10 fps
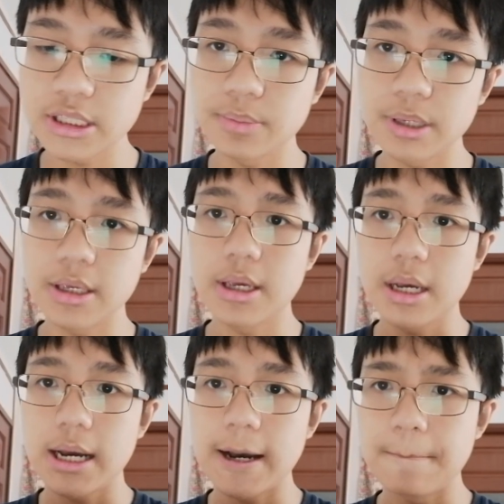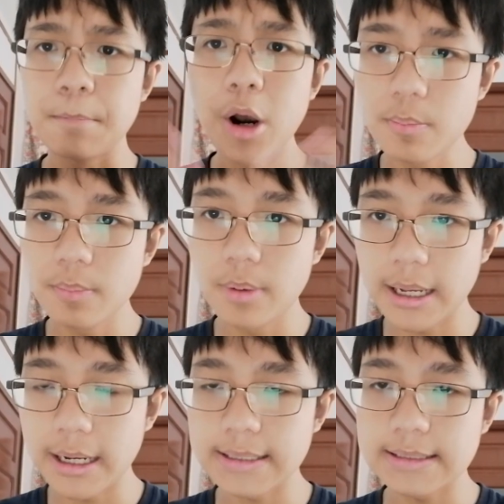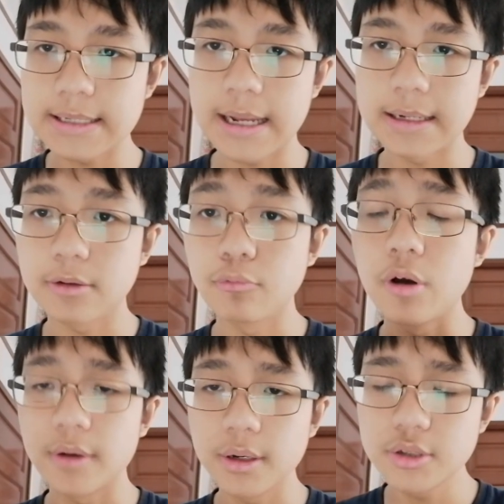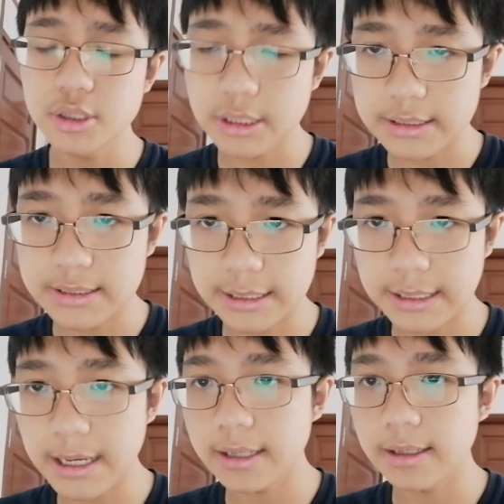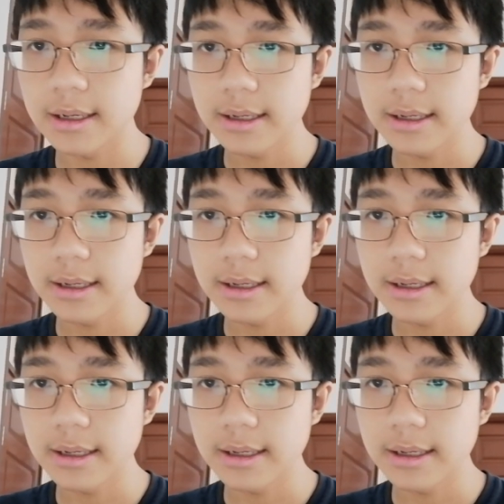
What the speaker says: to be mobilized and revolutionized again.